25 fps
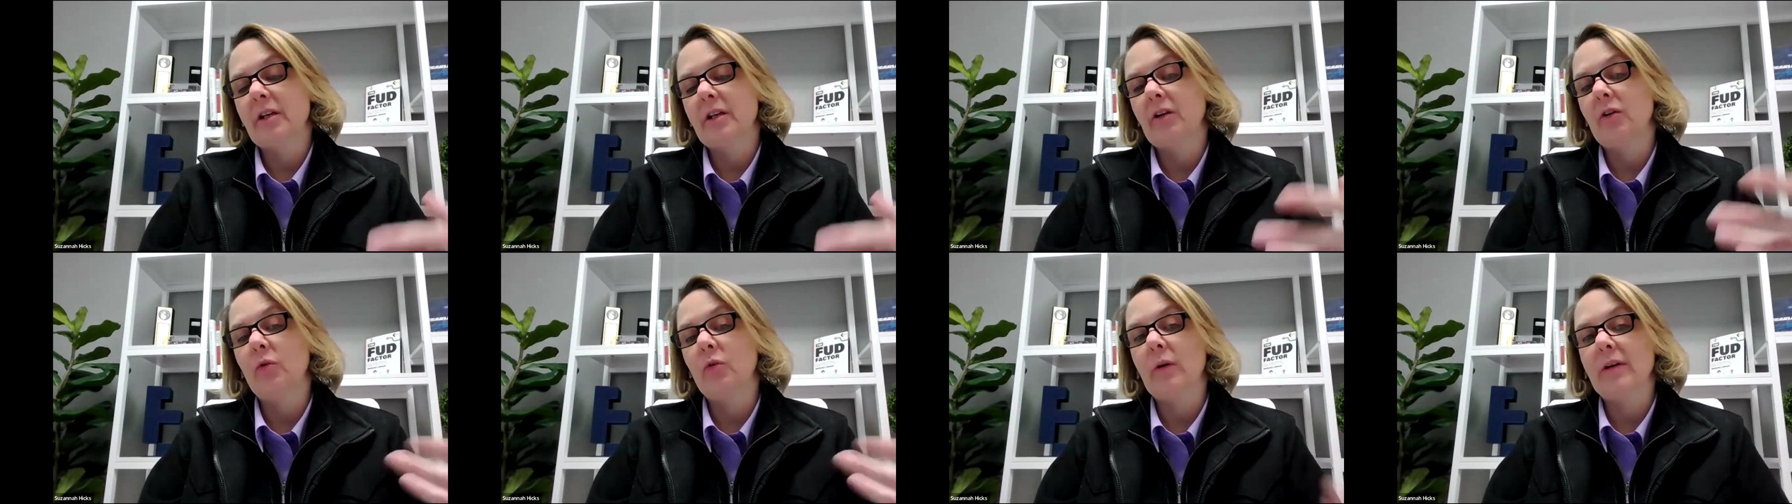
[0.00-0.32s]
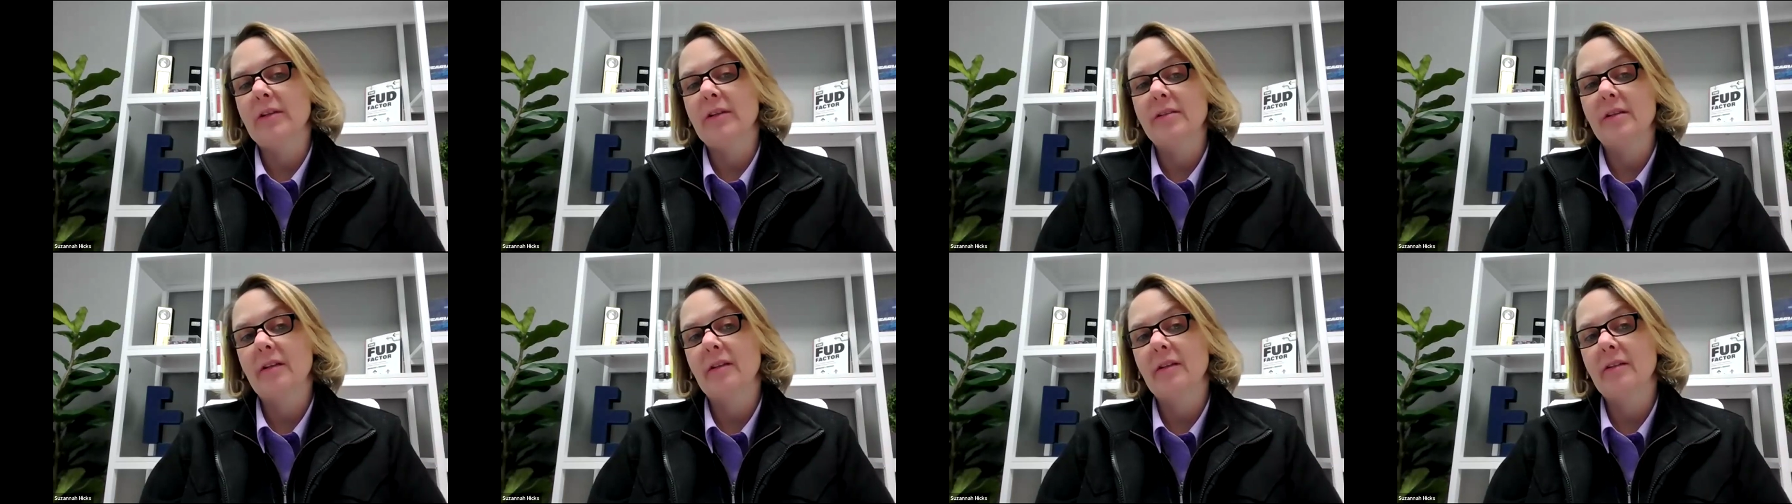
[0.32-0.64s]

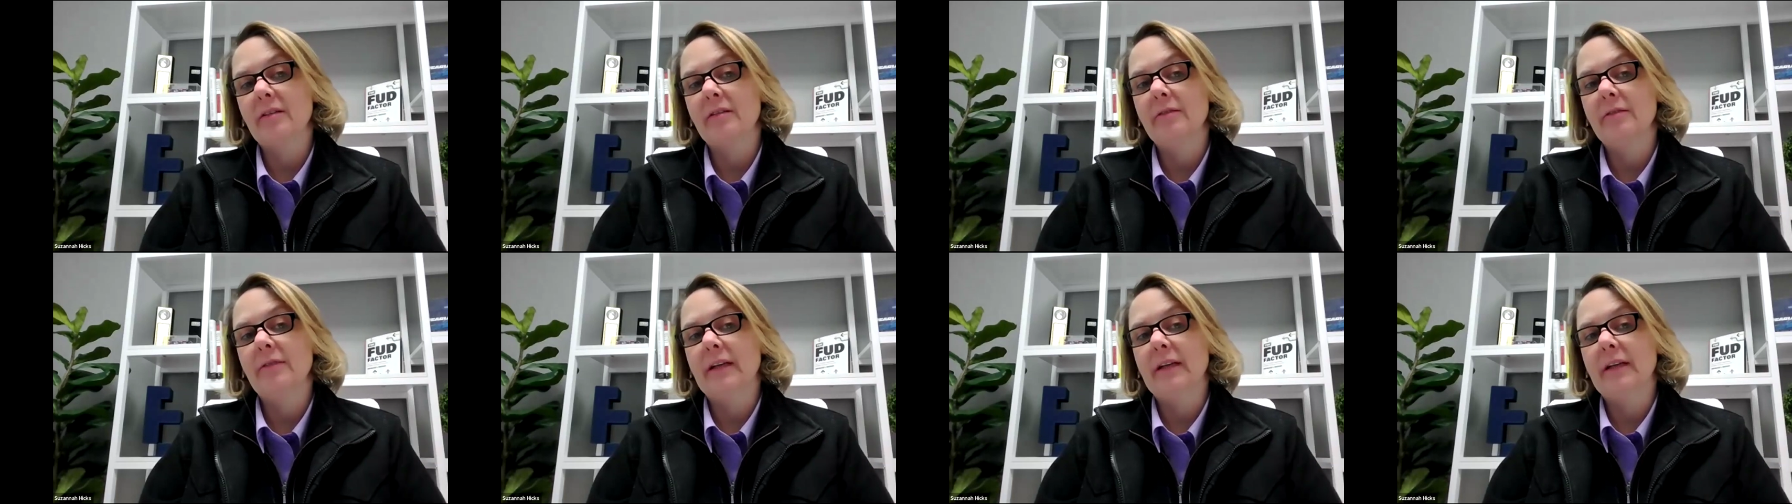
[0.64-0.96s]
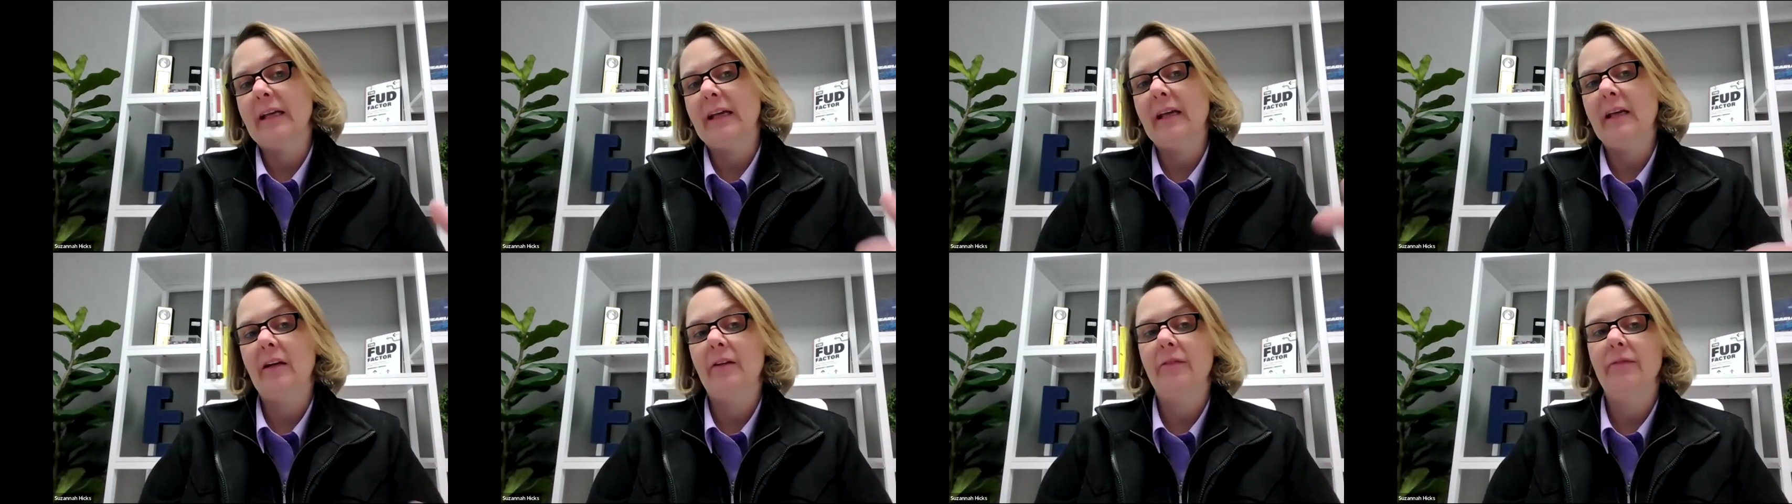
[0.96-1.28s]
inquisitive and
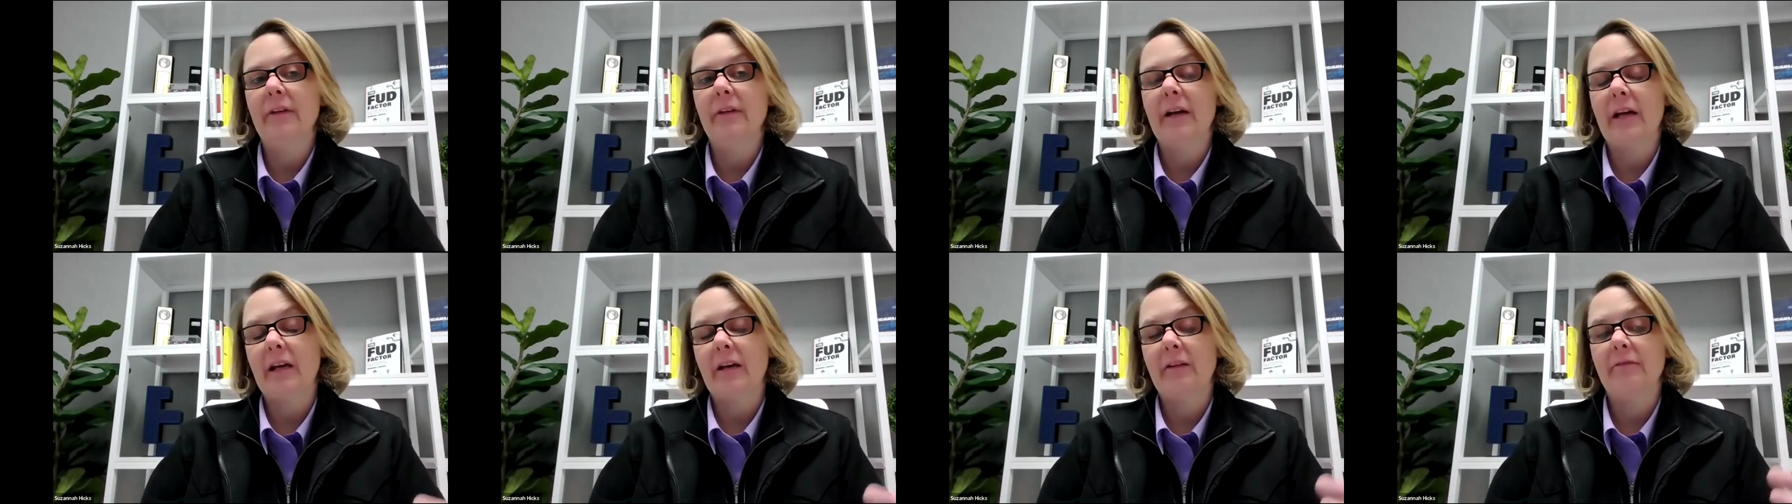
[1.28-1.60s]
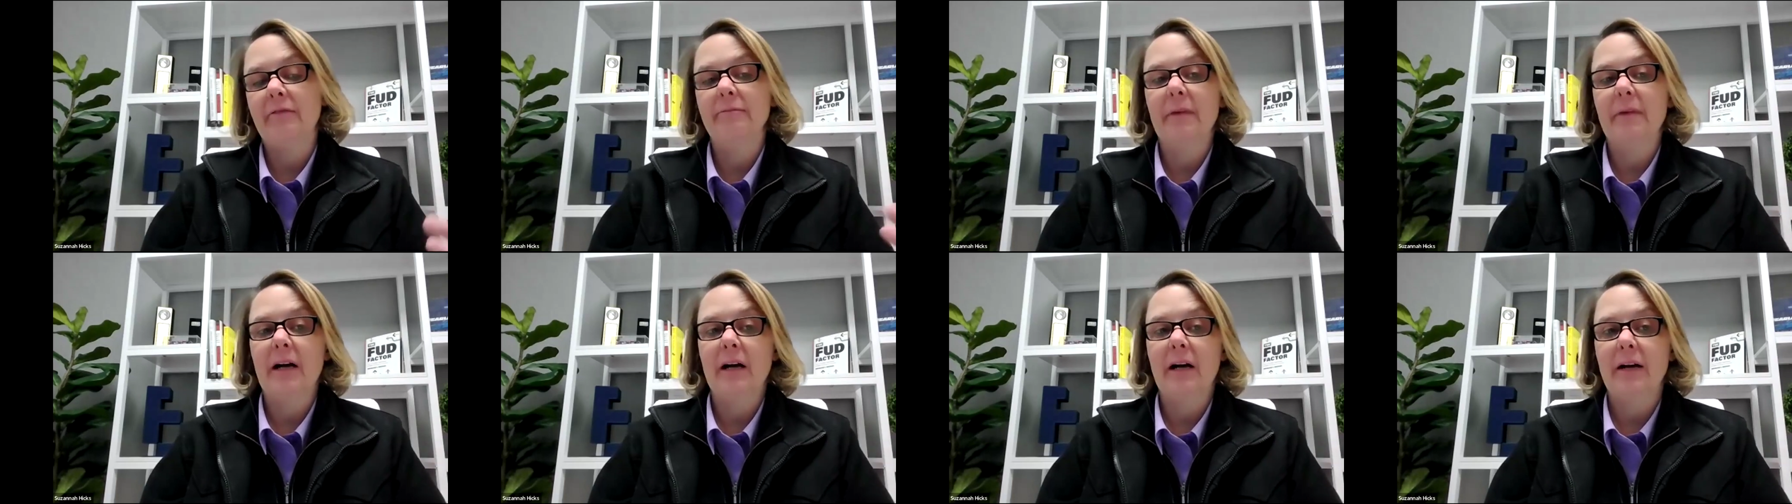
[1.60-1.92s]

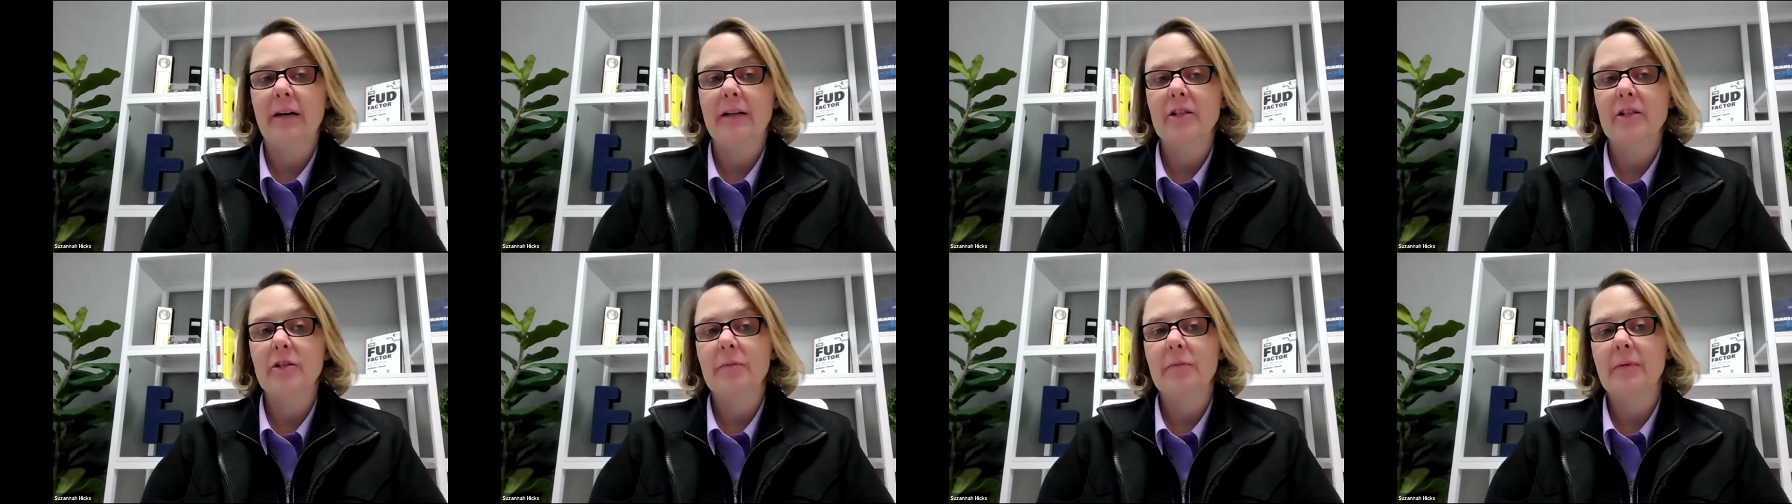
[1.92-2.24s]
innovative minds,